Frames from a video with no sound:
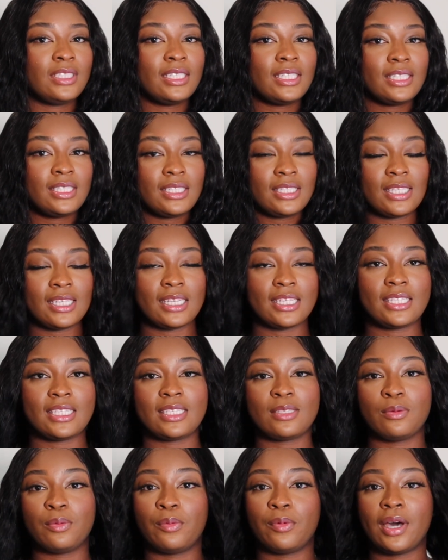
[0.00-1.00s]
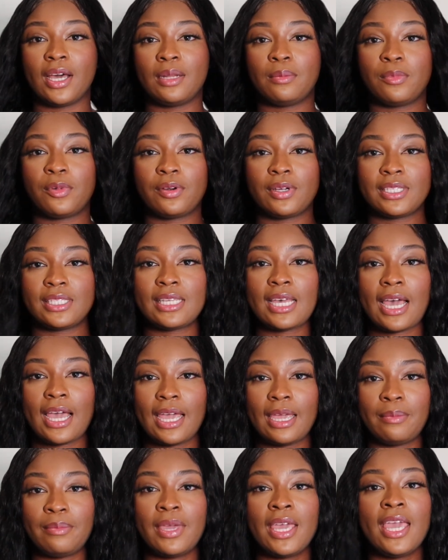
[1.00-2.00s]
This is one more
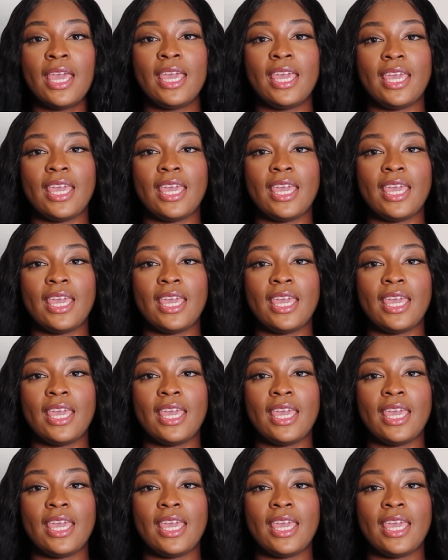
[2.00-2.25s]
time